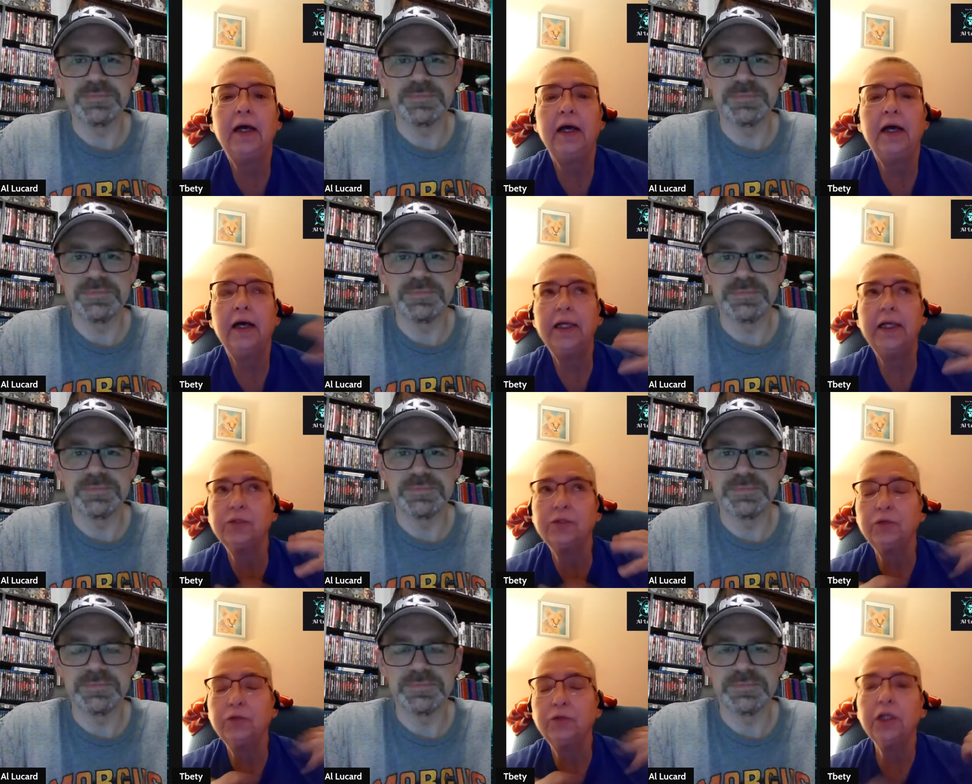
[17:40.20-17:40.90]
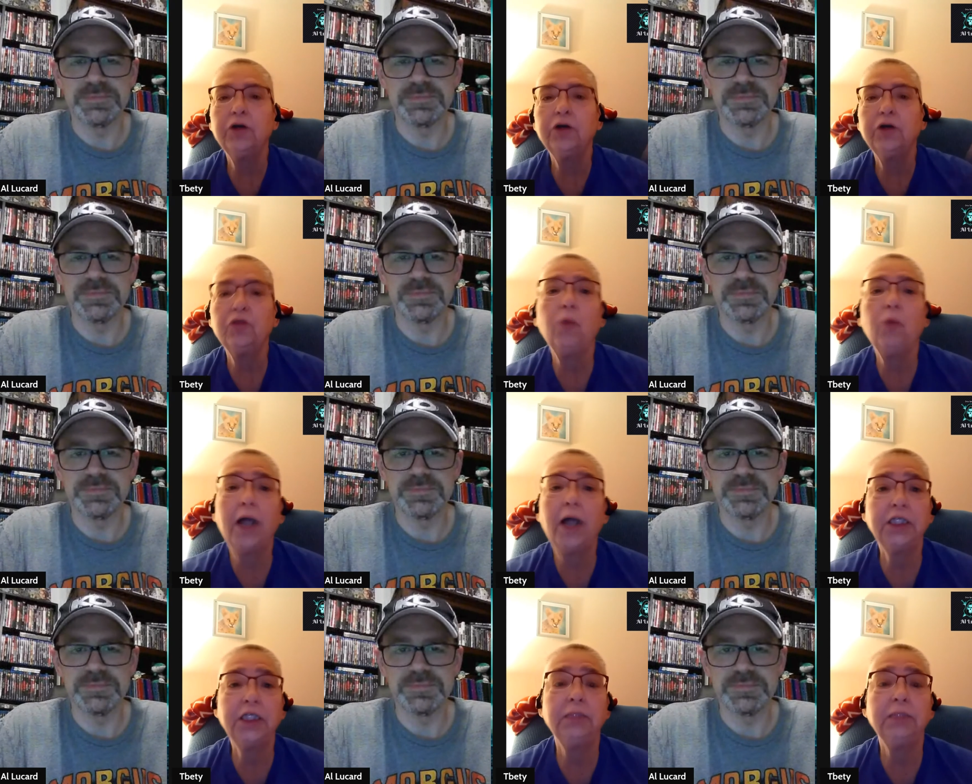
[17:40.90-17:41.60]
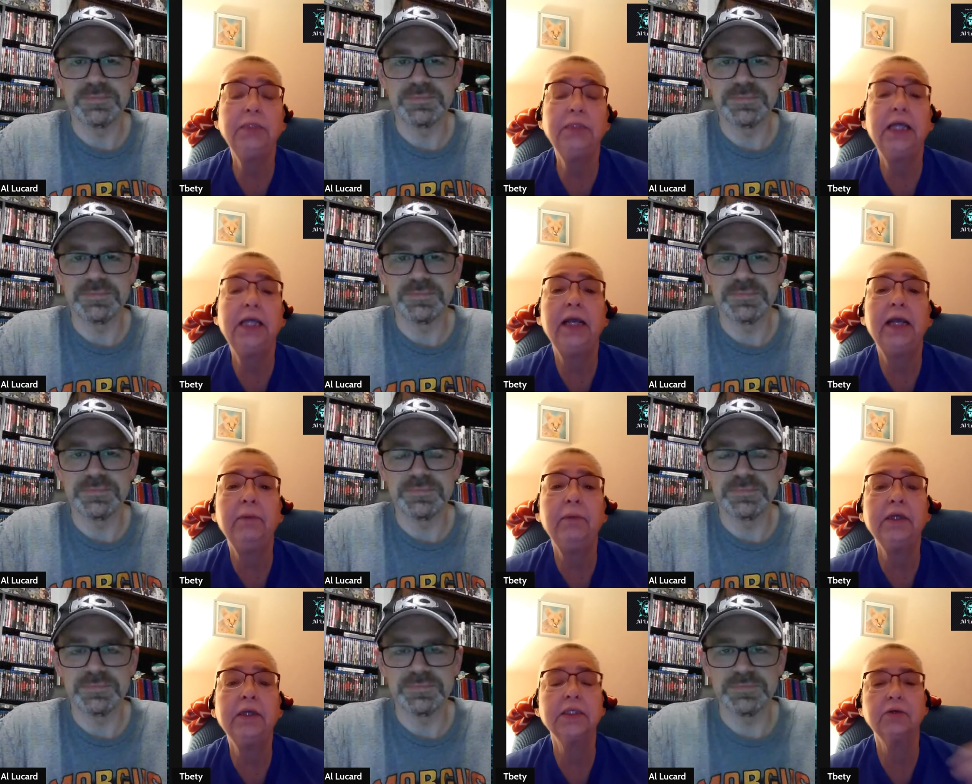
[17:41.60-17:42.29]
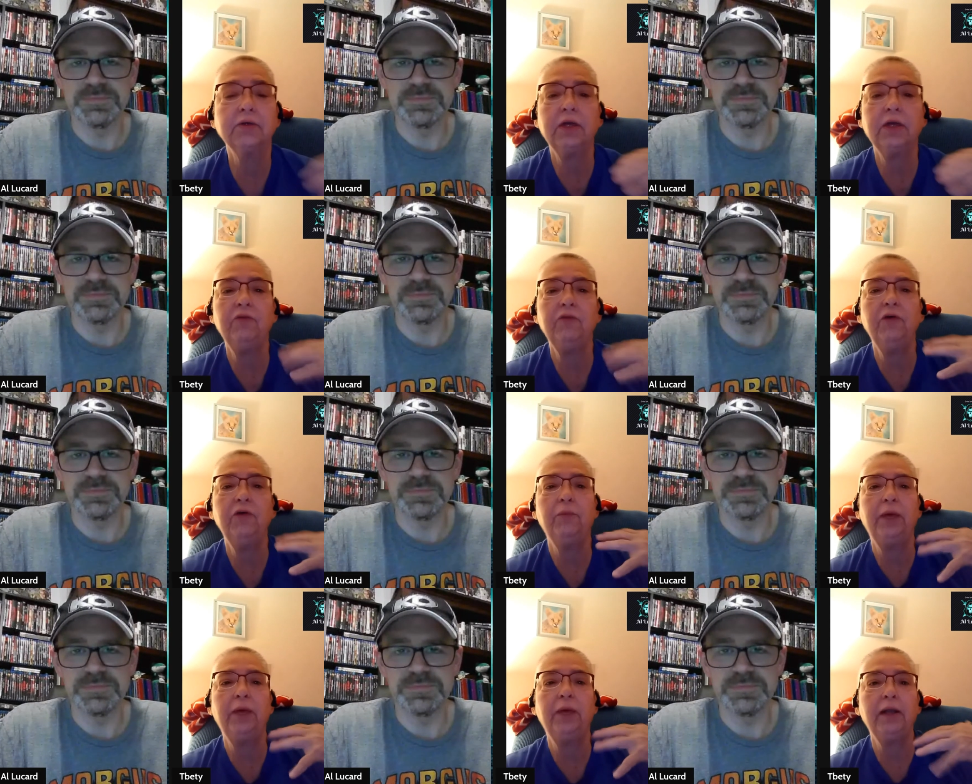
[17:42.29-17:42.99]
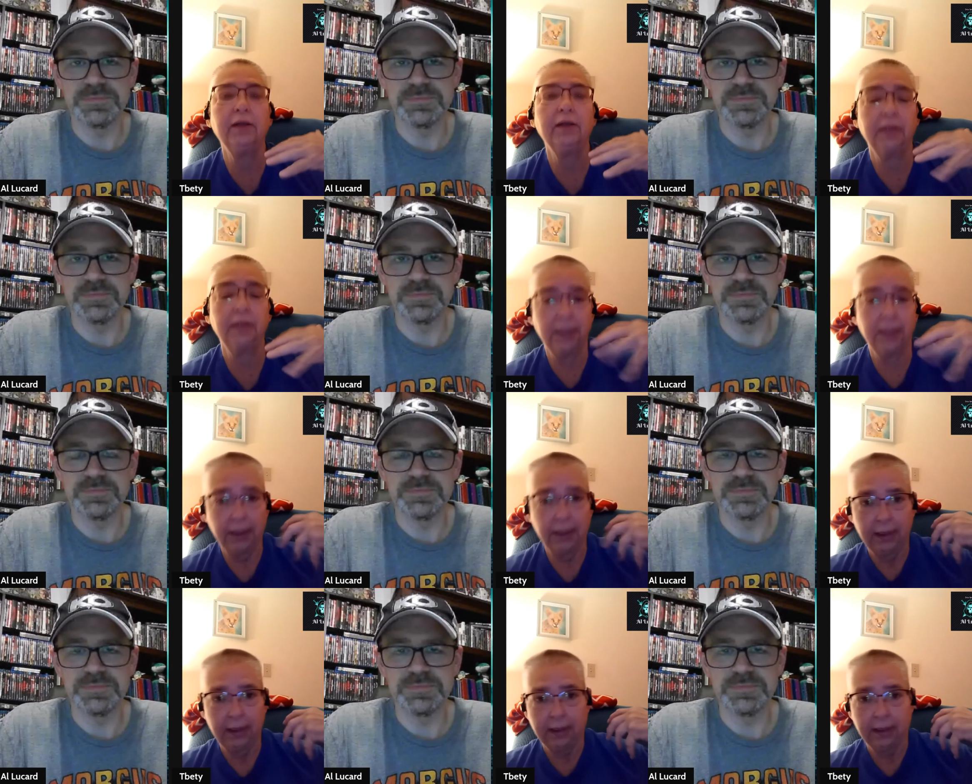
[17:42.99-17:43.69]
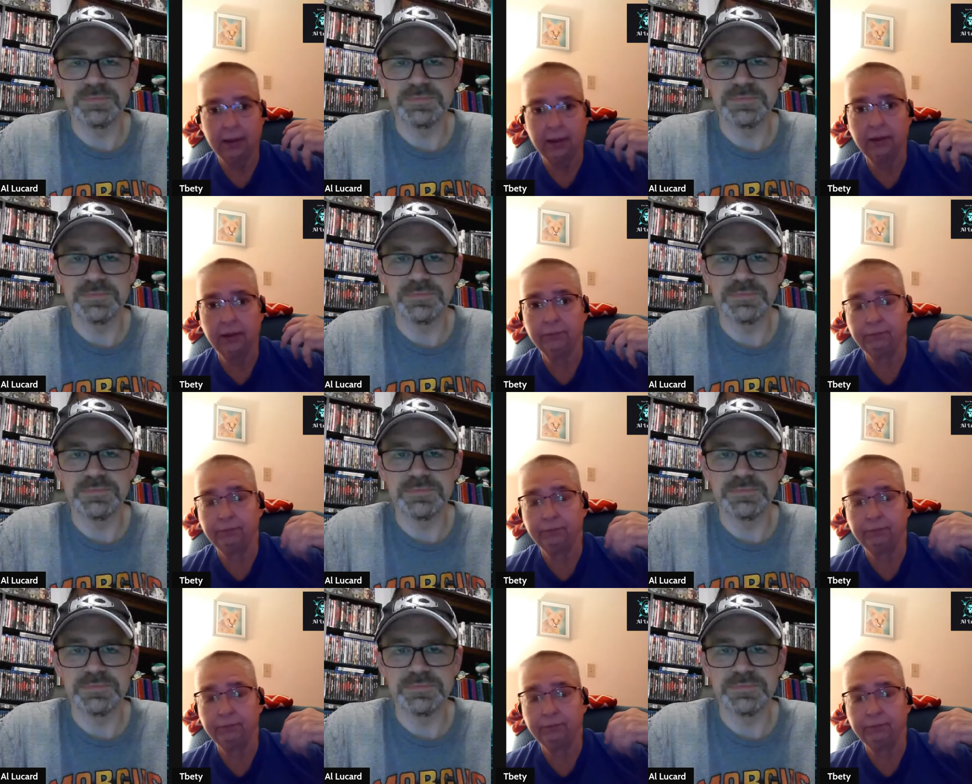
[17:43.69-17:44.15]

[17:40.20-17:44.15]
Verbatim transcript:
Speaker 1: is really good to watch in the beginning because it'll give you a better uh,